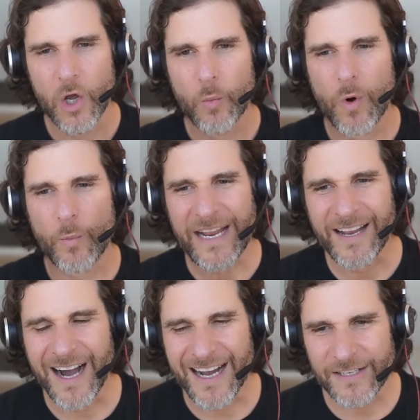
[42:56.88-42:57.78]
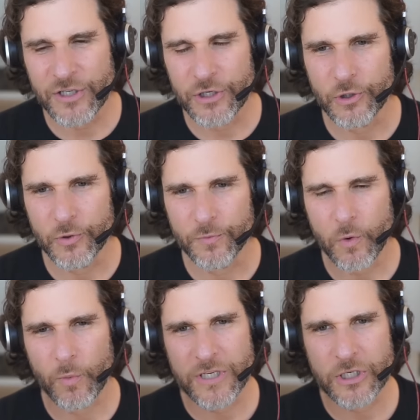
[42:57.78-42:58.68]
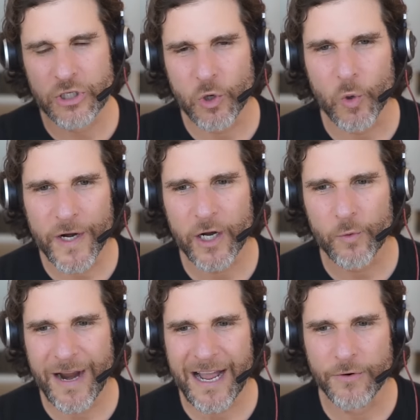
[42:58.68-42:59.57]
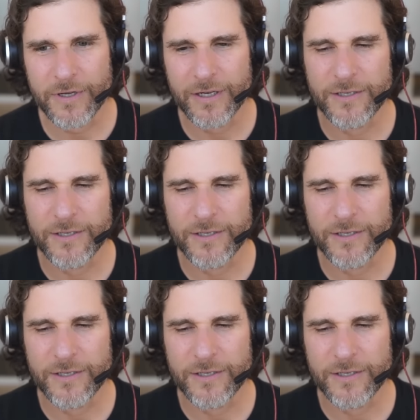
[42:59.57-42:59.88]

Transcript: what we got to was a story around